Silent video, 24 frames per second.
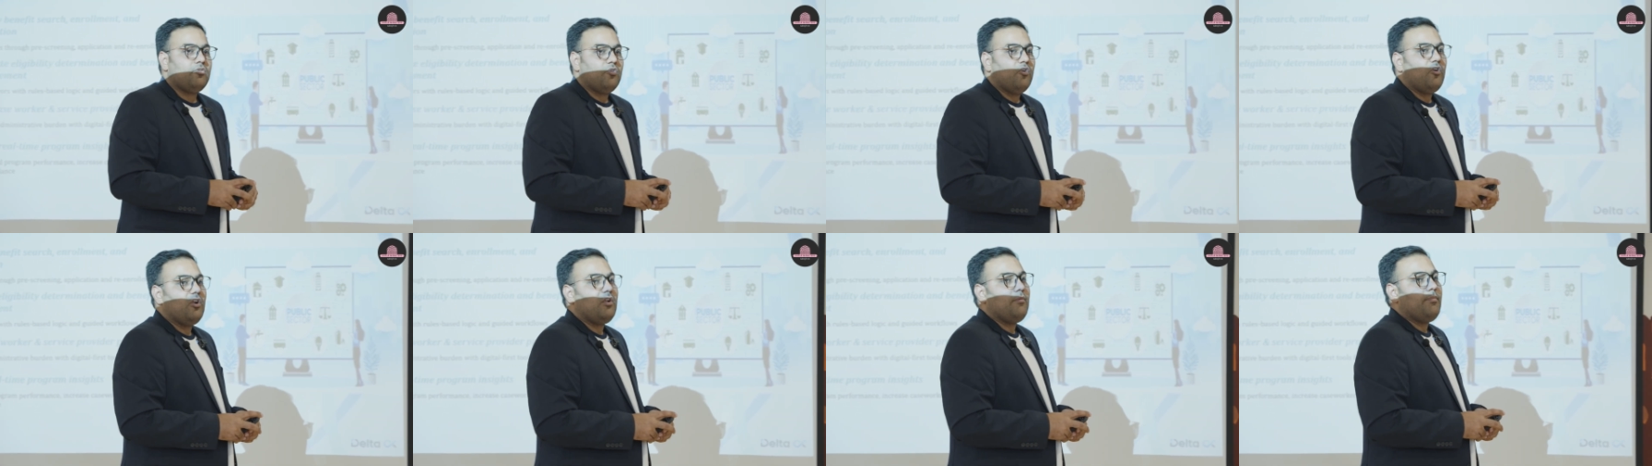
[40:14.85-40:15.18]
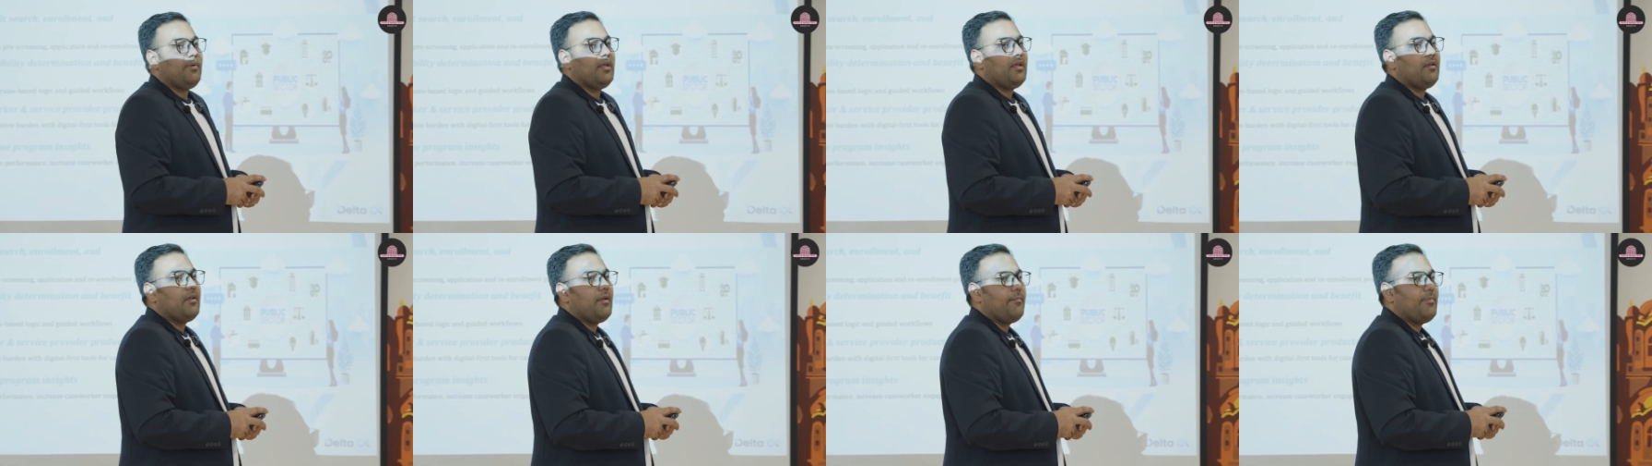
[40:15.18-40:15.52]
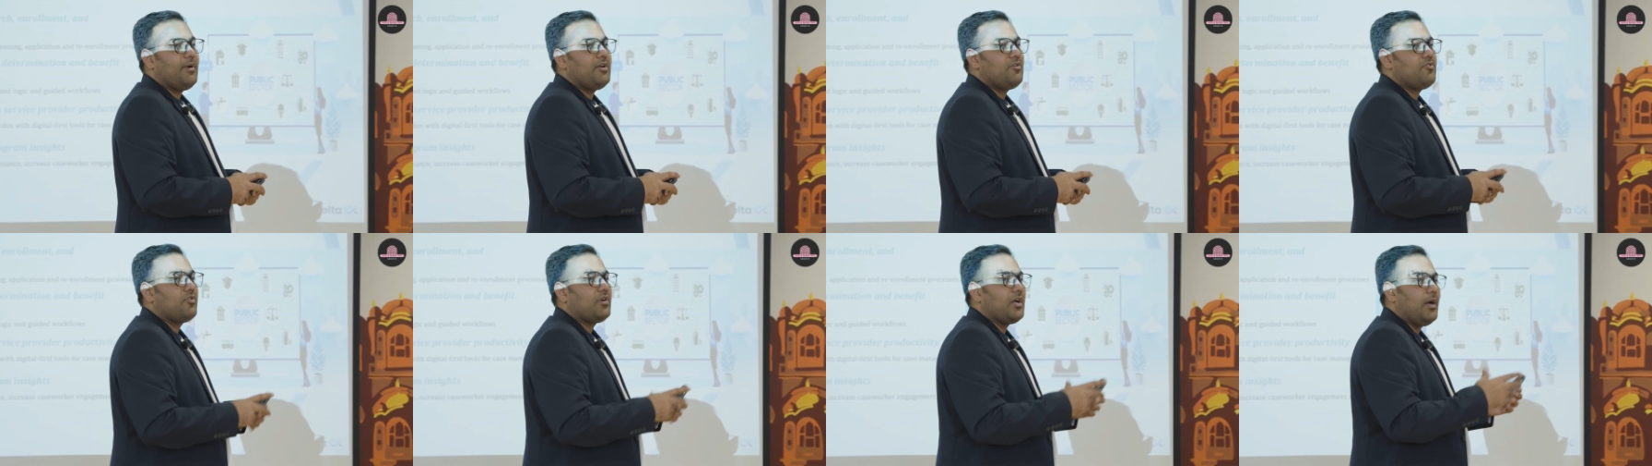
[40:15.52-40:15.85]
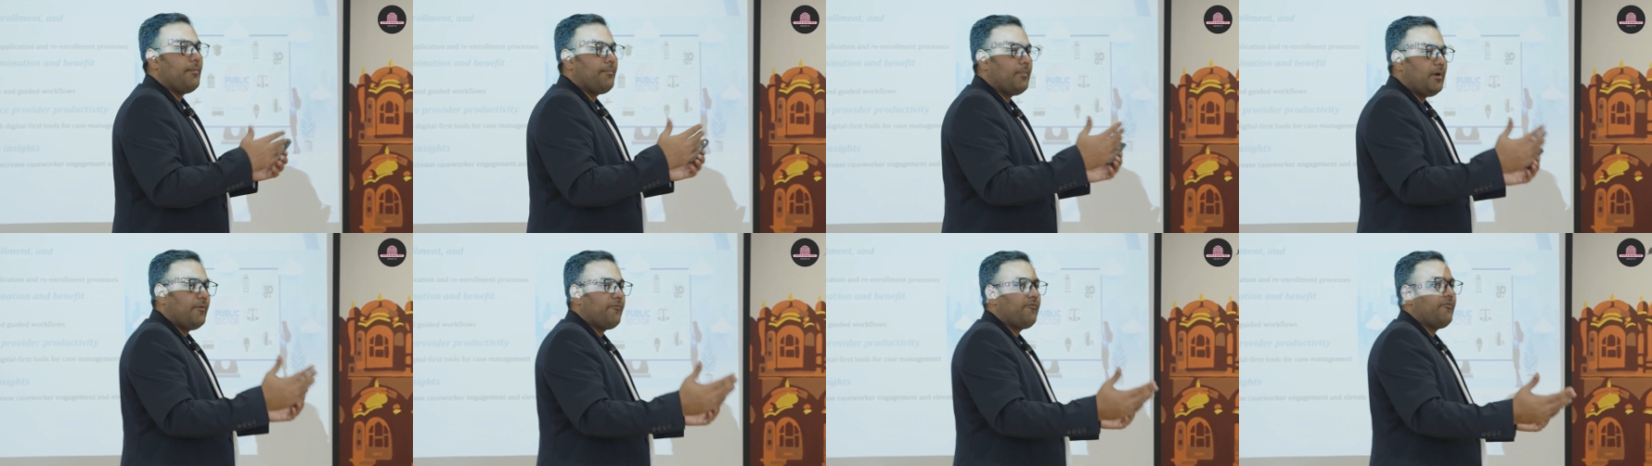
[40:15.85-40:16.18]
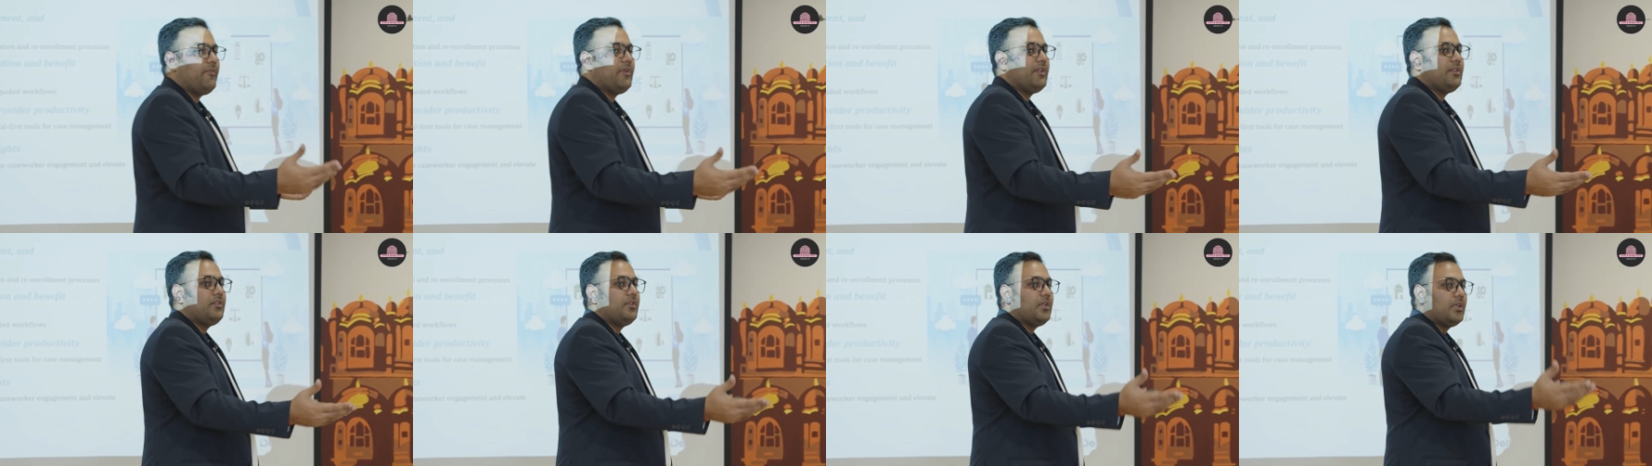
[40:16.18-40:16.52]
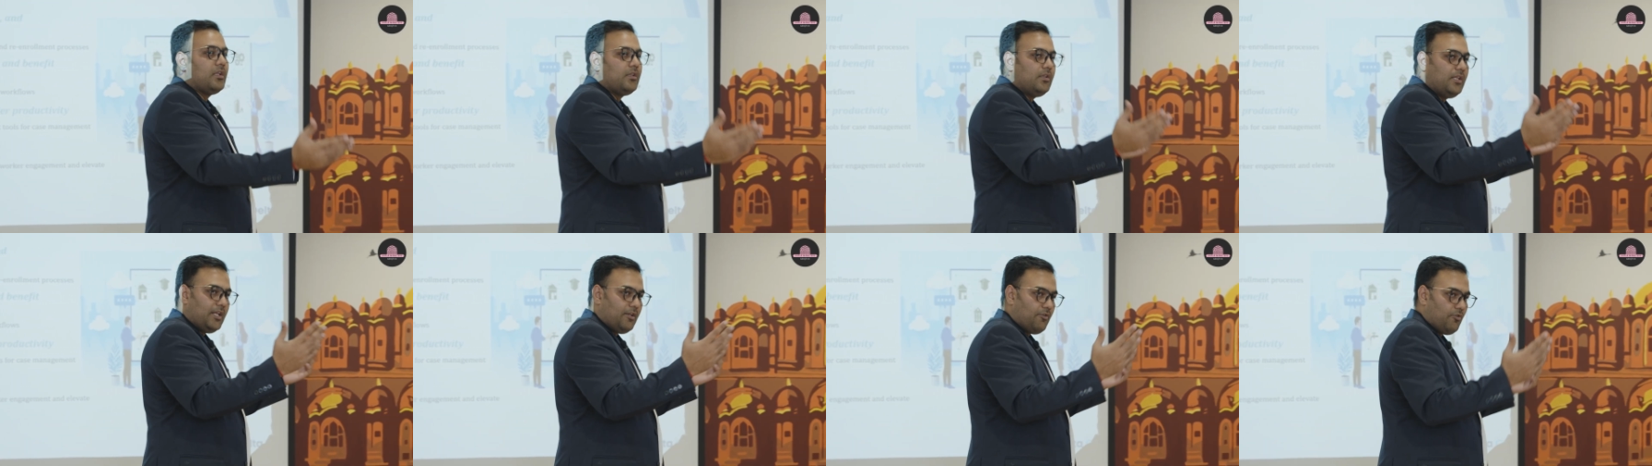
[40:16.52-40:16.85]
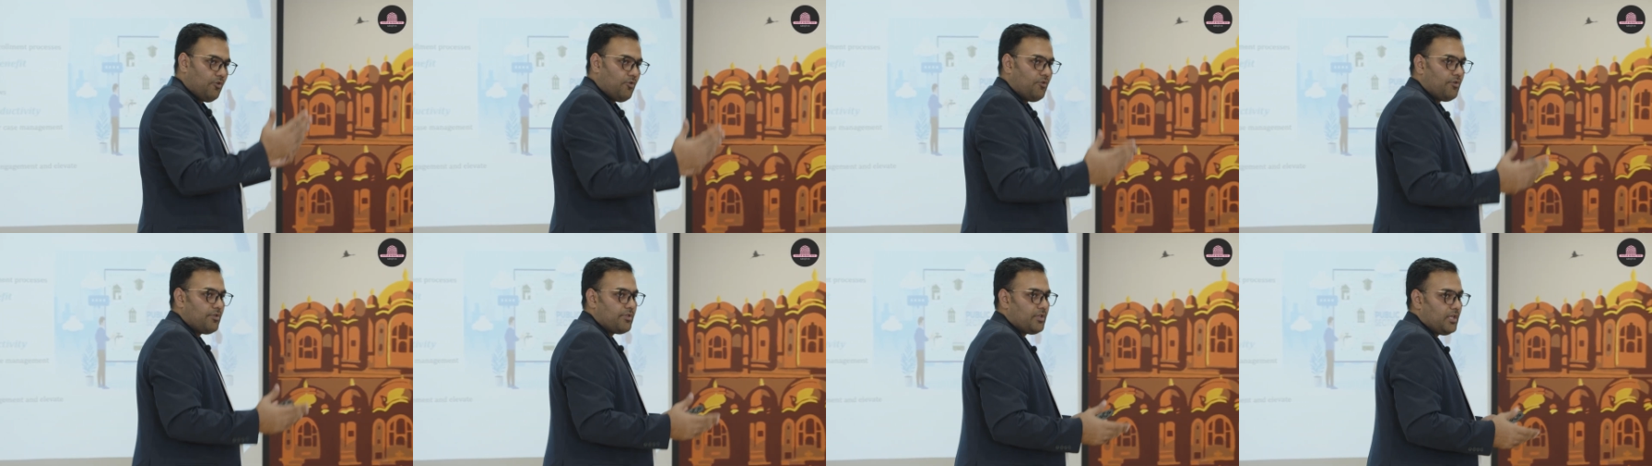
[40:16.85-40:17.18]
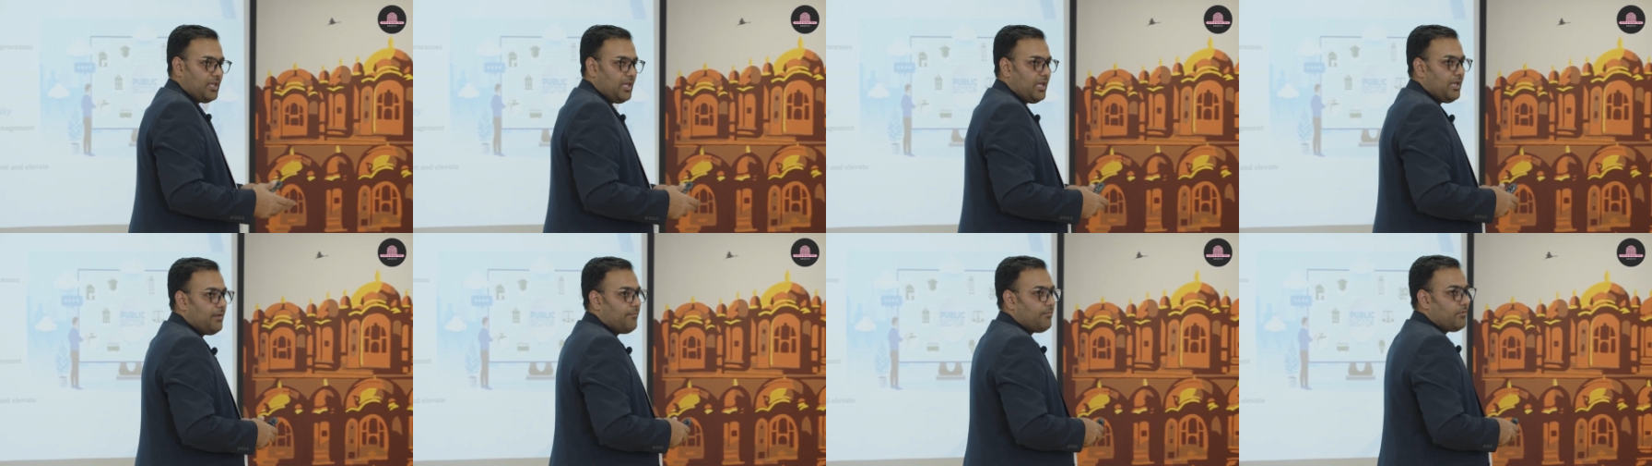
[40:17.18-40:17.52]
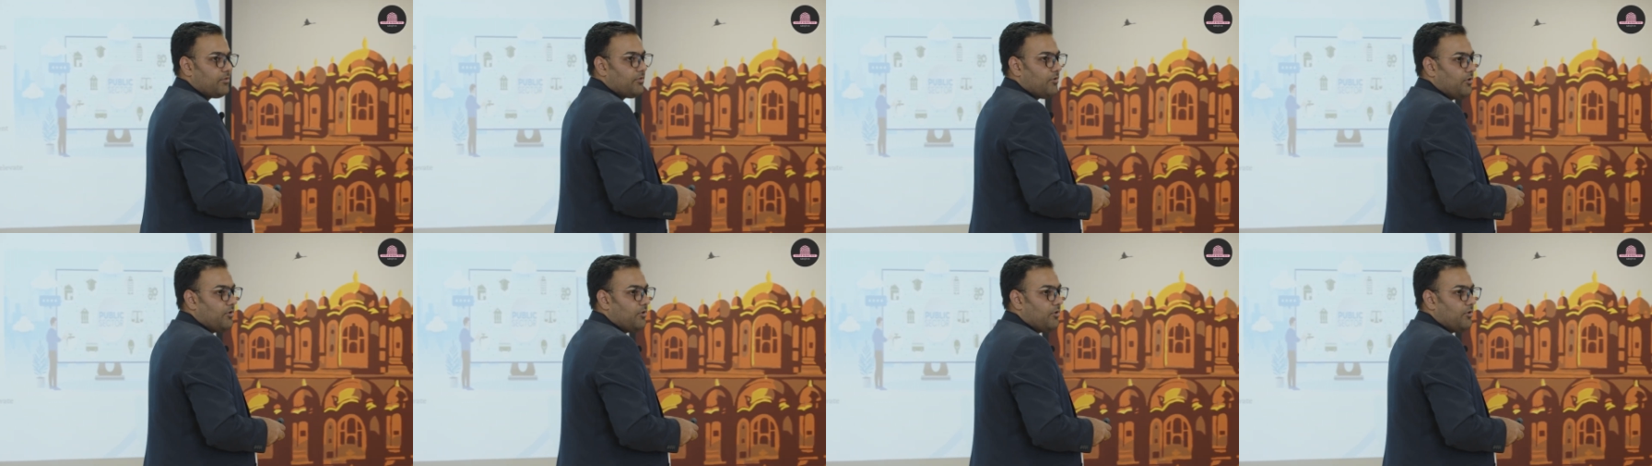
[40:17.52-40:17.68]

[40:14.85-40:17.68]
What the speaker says: you will be able to come up with the new schemes,